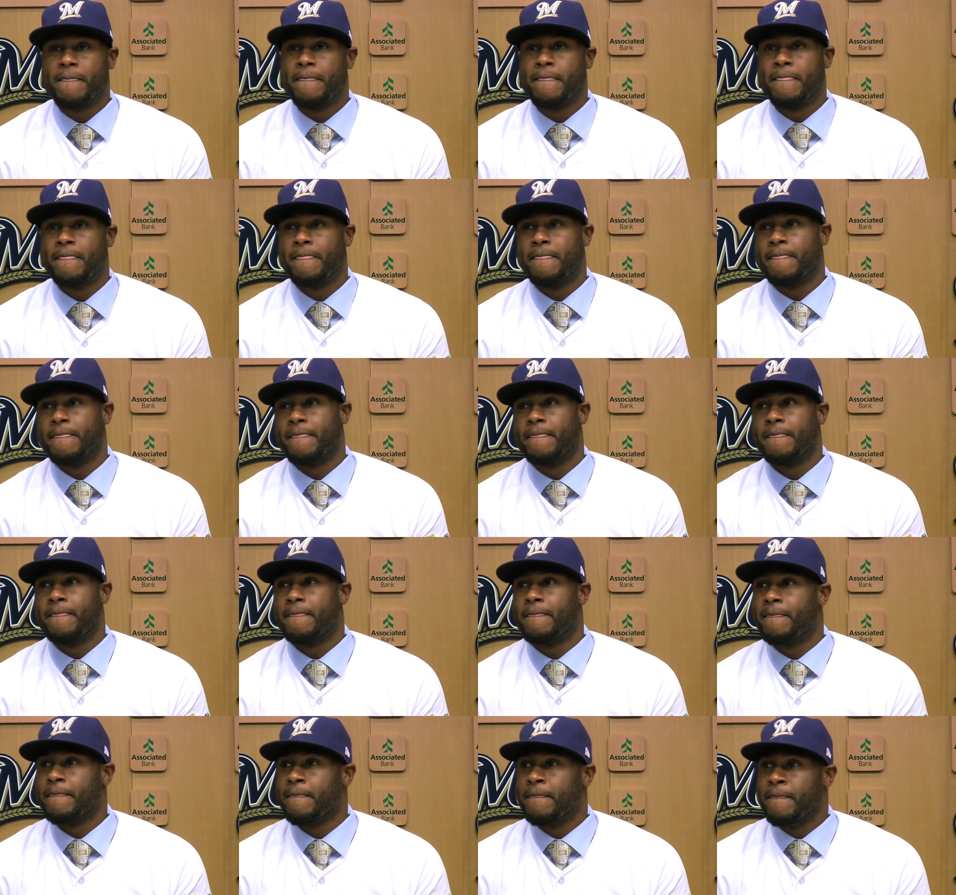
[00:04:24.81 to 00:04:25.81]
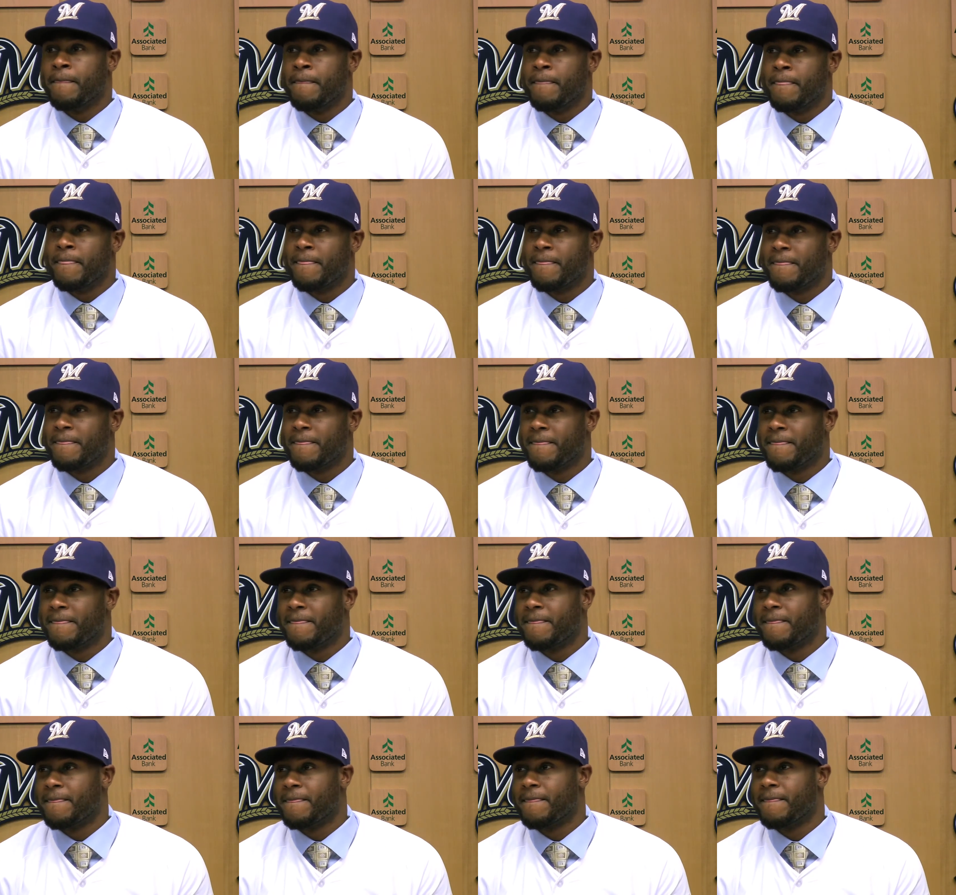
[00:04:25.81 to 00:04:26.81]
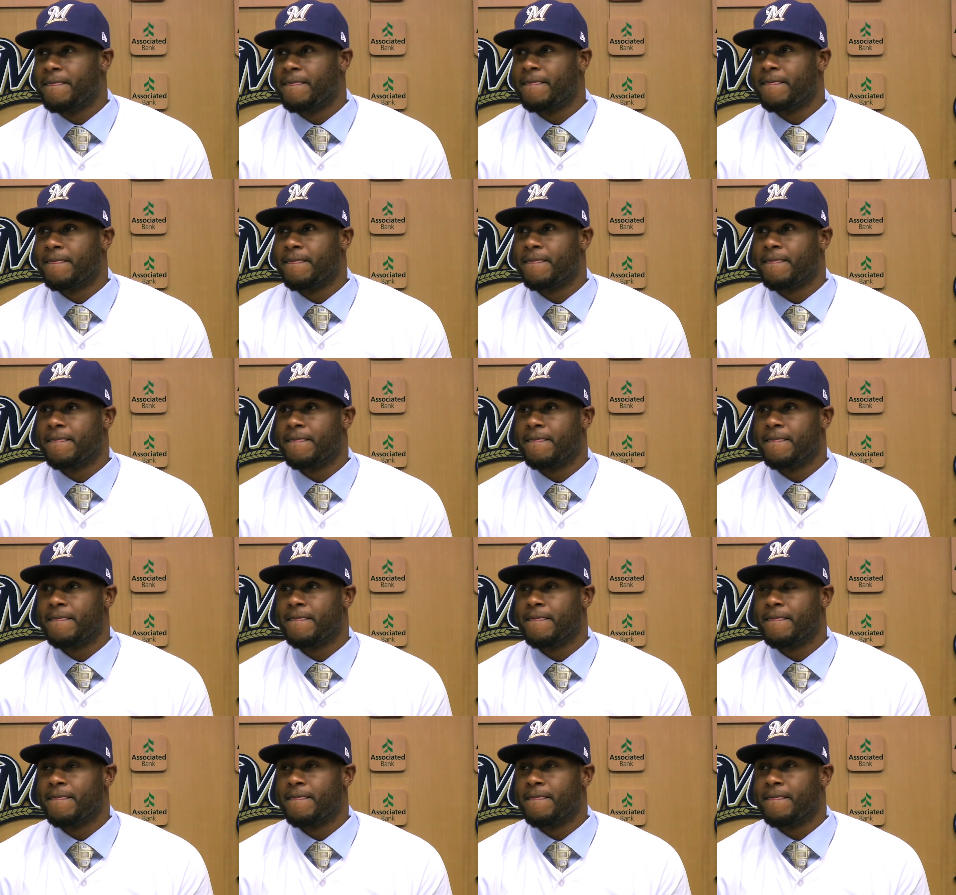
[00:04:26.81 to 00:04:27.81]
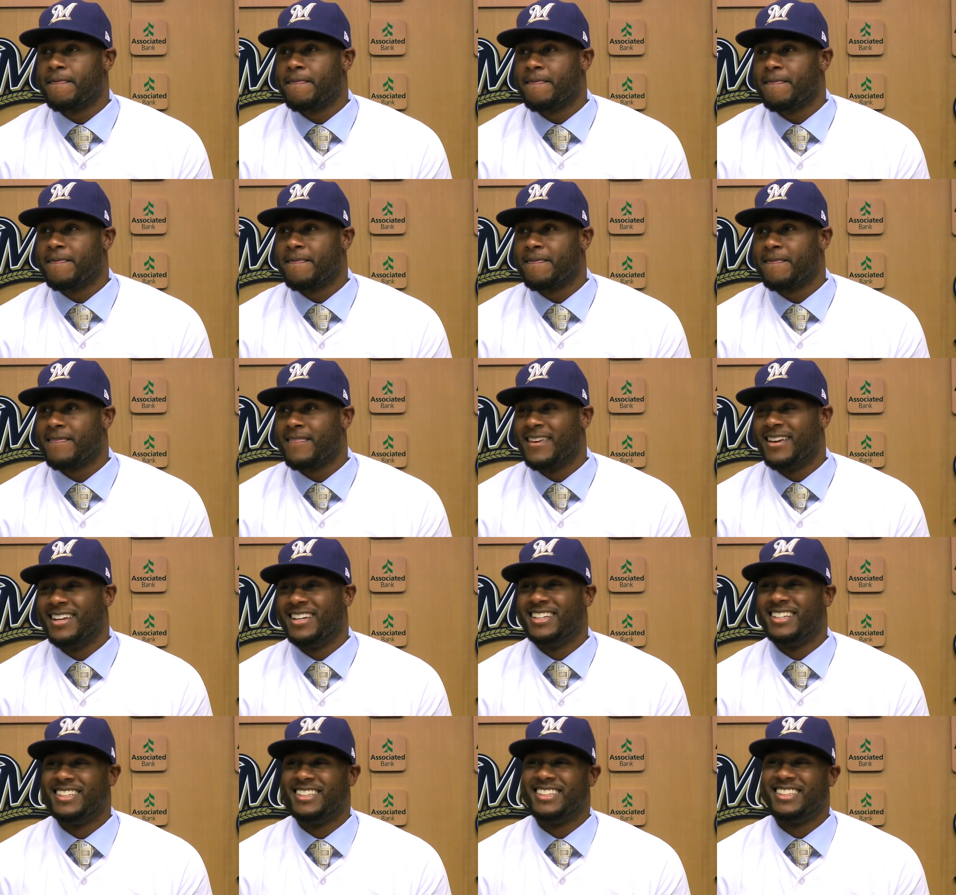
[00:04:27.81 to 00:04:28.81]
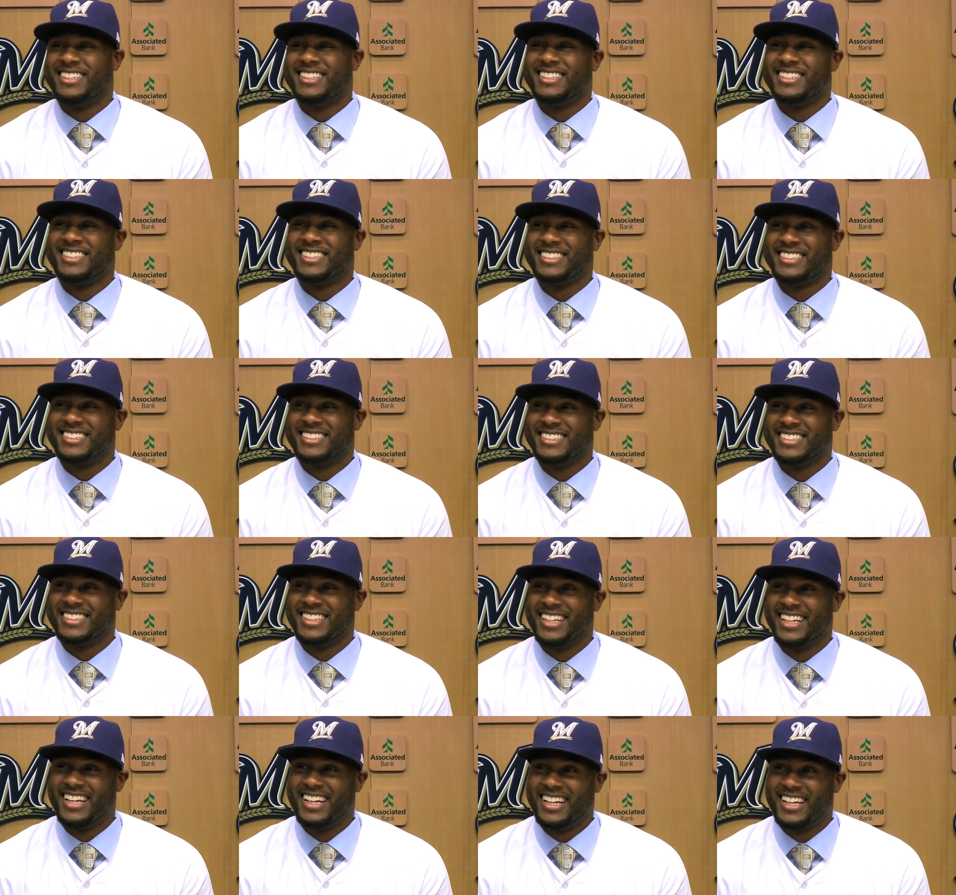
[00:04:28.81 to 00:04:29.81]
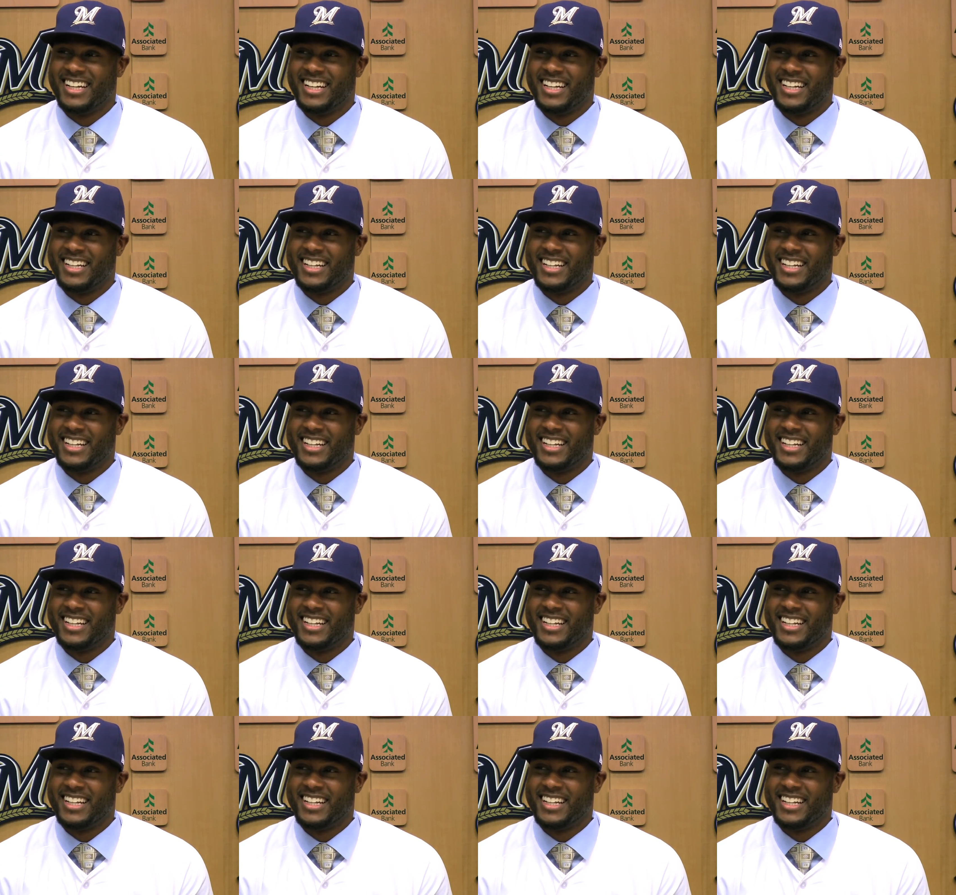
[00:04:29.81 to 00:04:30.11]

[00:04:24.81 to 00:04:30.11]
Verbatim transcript: Lorenzo, you're like the first big breakthrough on the free agent market this winter. What's it been being